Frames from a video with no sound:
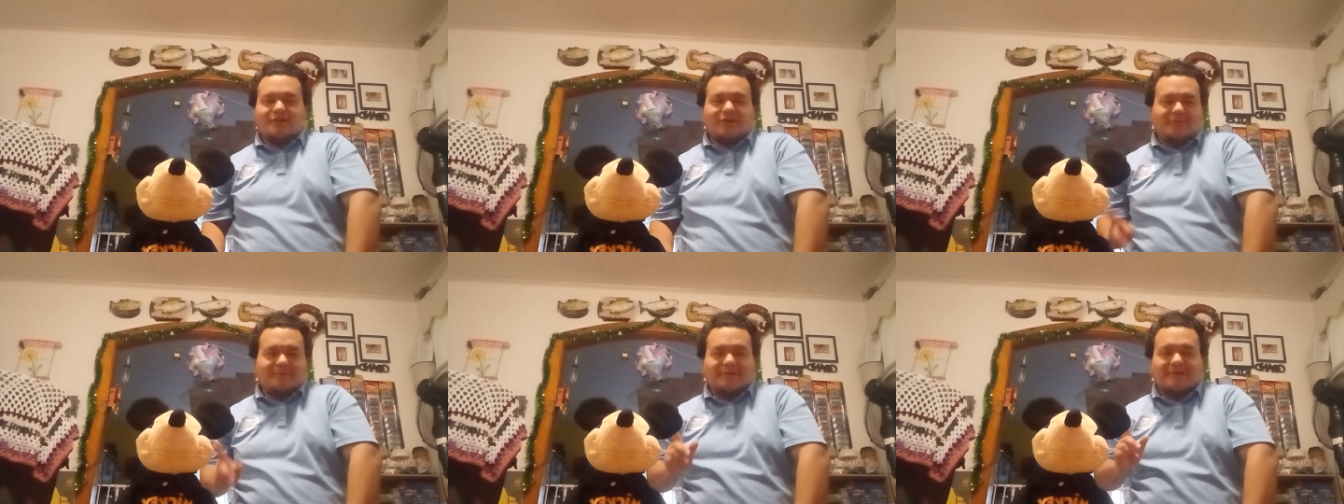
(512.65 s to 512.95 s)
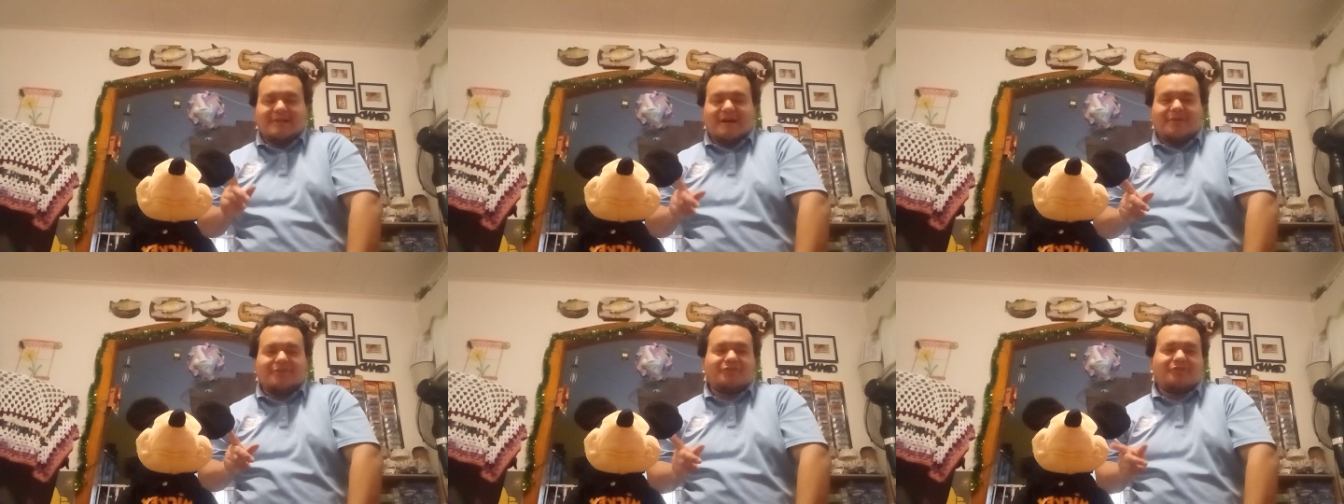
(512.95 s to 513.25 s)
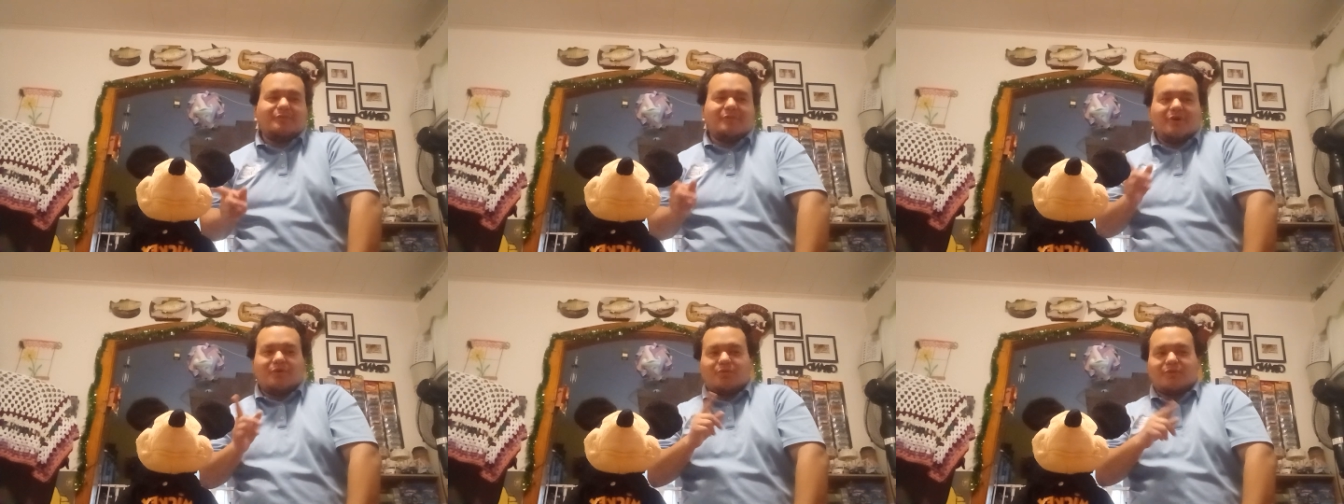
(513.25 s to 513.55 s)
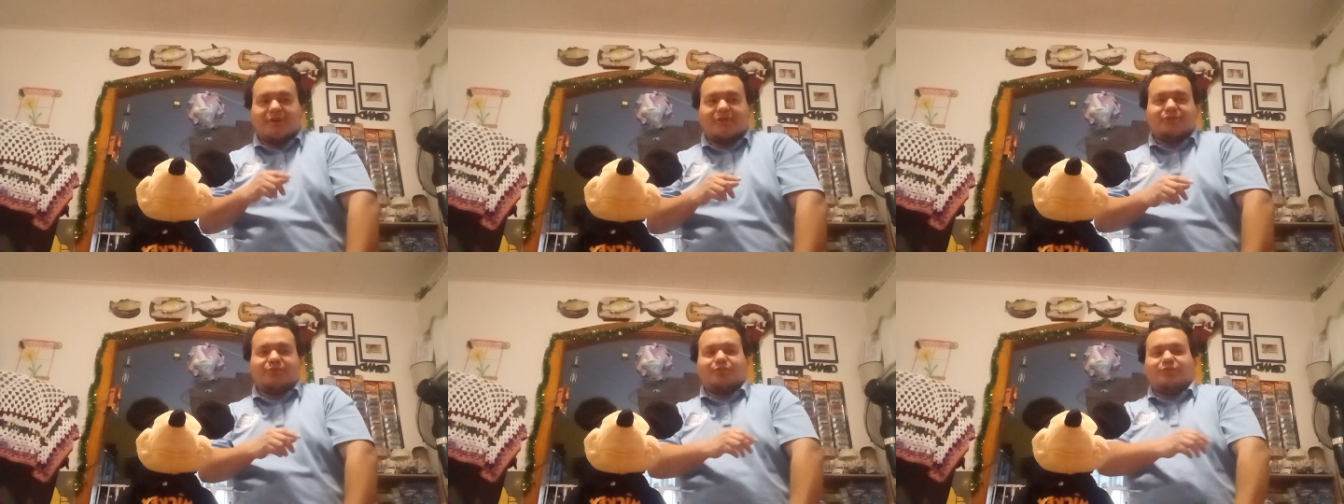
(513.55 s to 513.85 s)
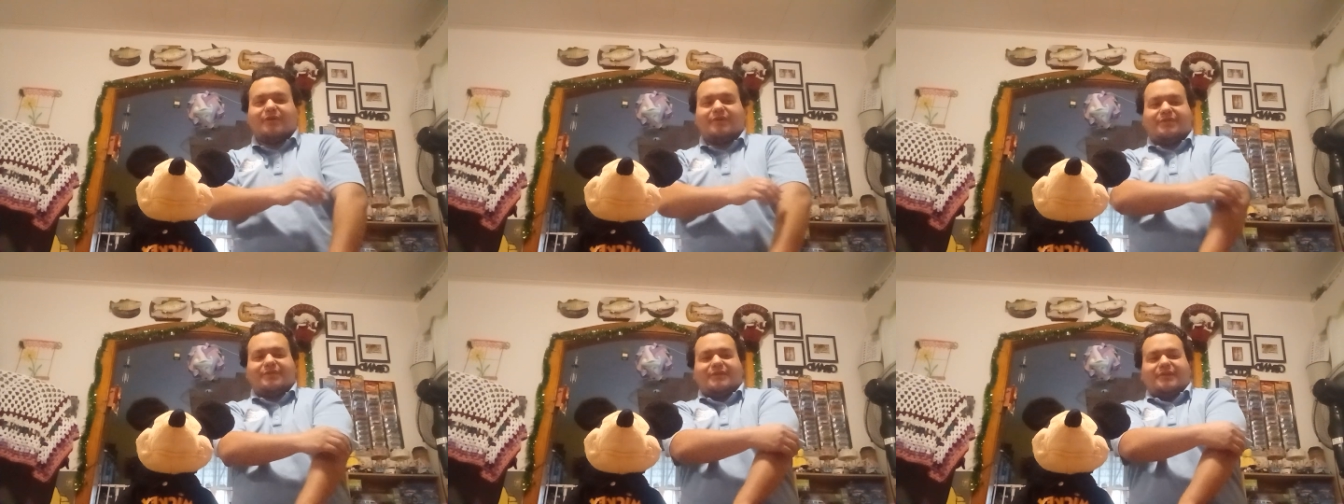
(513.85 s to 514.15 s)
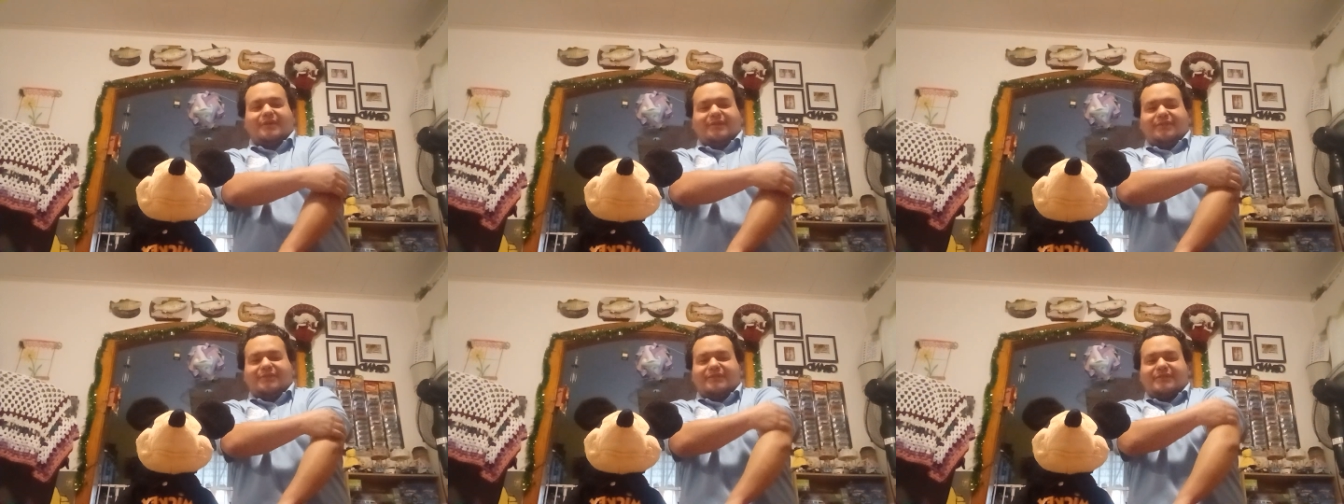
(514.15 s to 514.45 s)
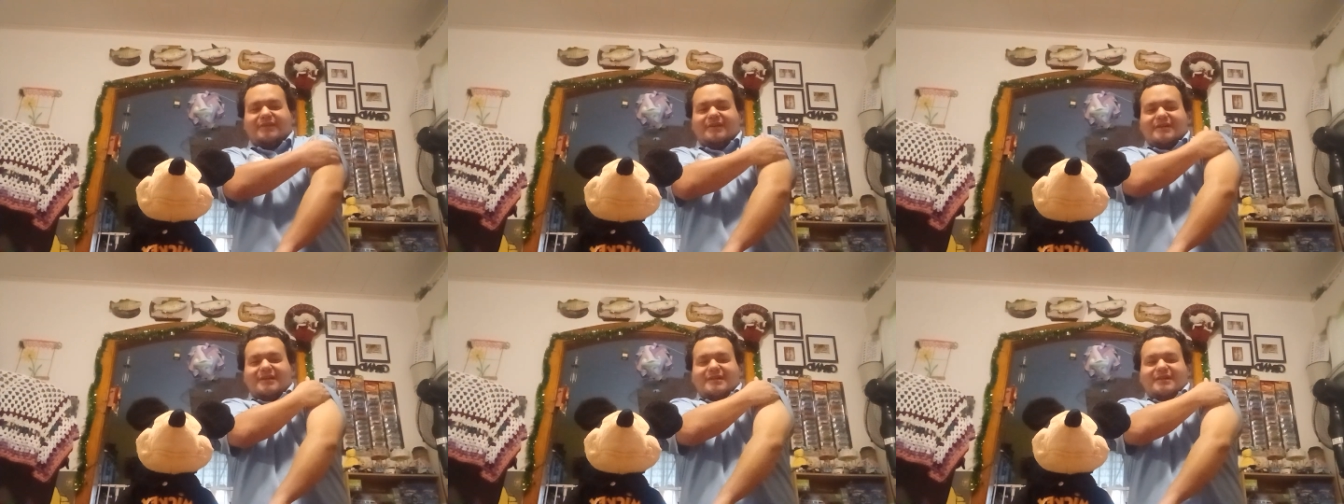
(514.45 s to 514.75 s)
Hopefully, that one's remote works with this.
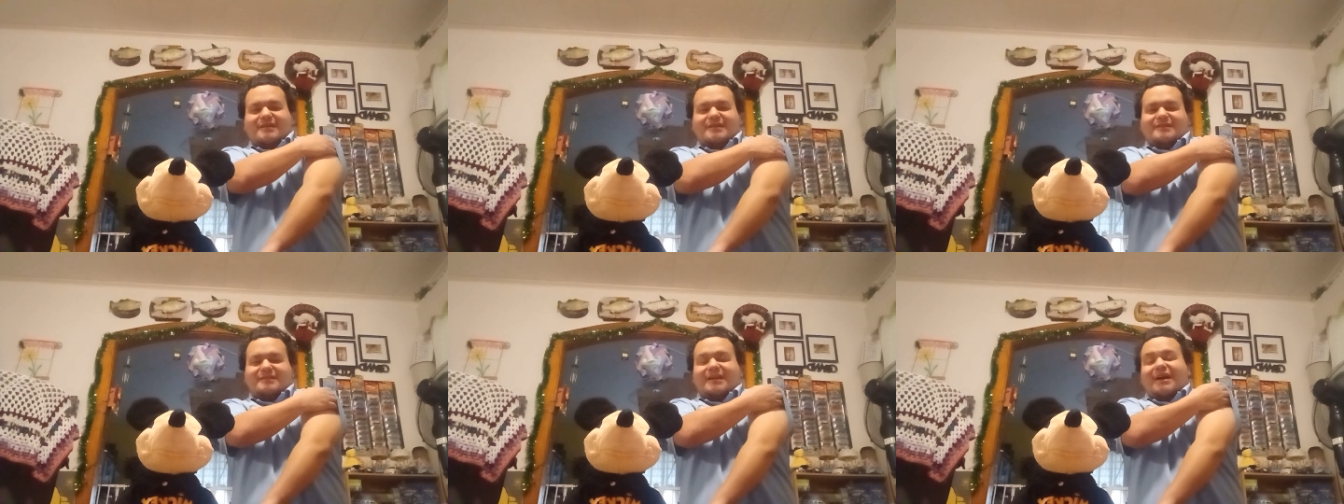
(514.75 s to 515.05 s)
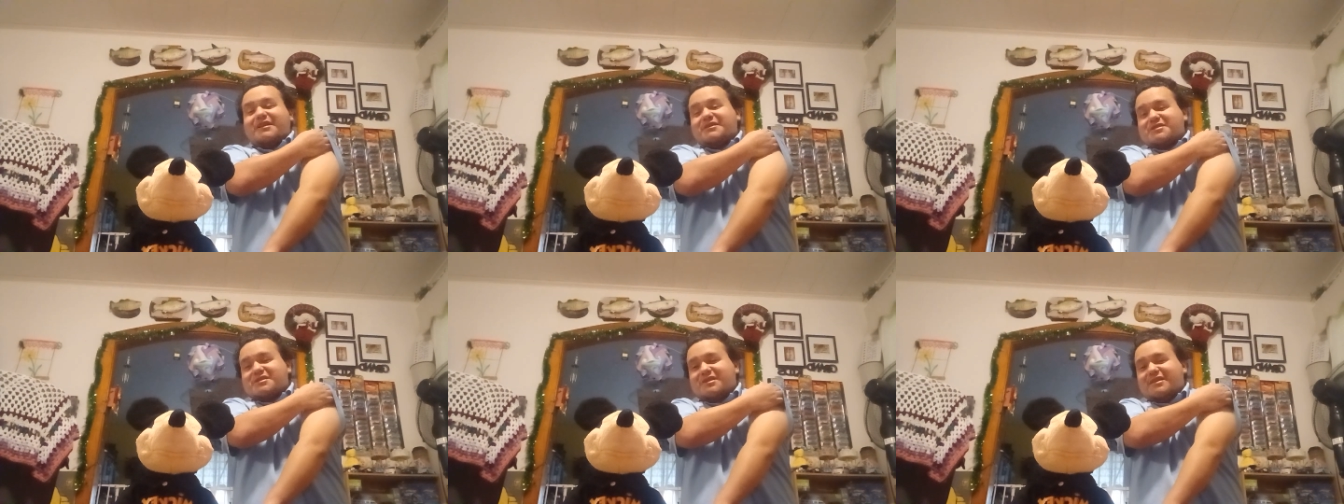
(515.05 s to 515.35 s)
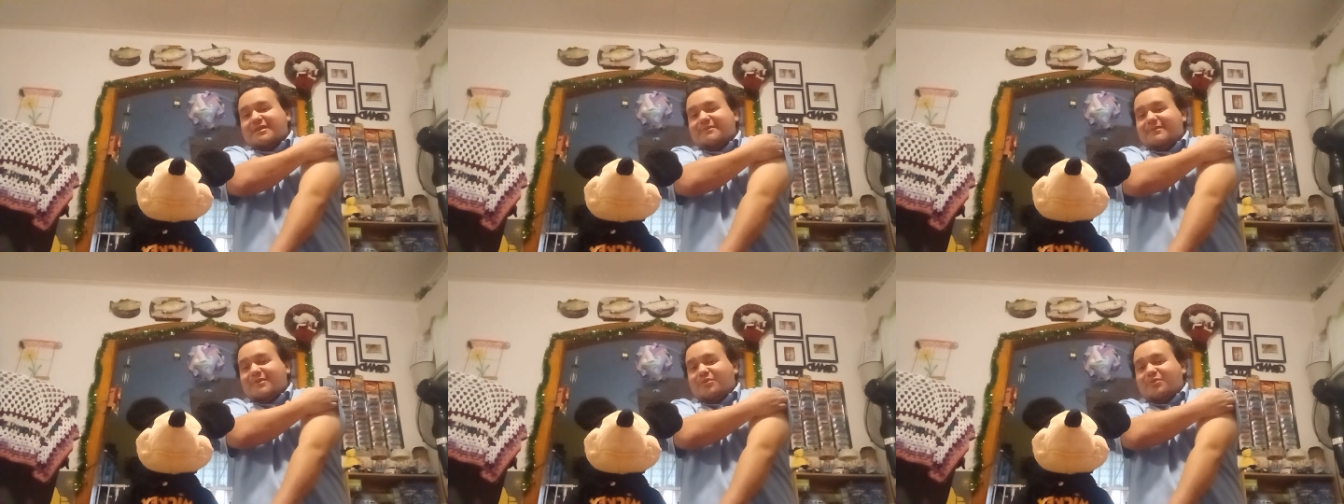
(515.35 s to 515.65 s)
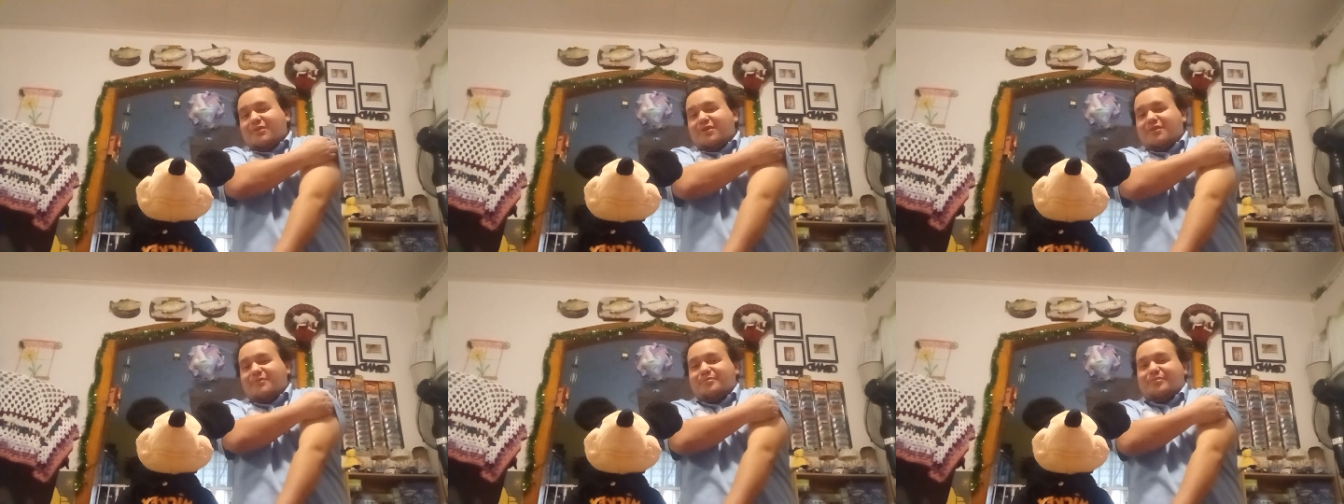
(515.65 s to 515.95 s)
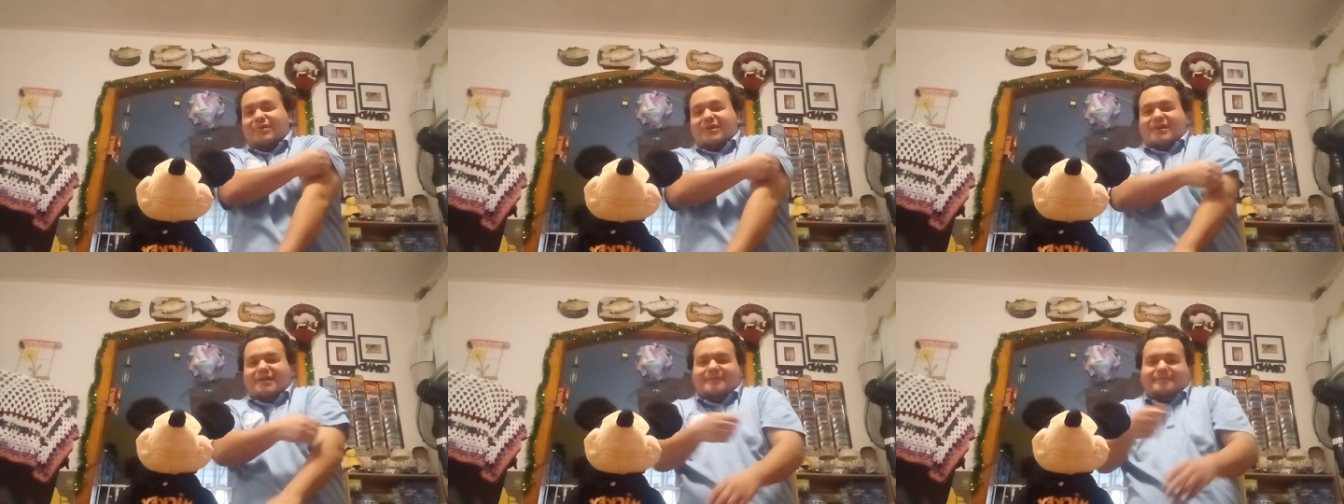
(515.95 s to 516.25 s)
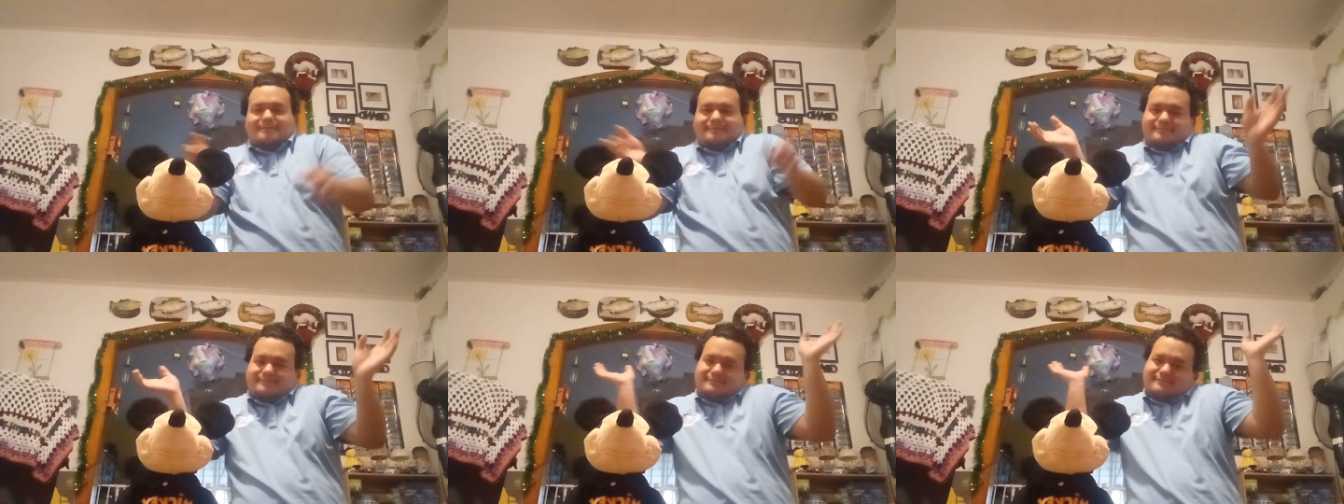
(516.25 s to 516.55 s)
Not sure if it will, but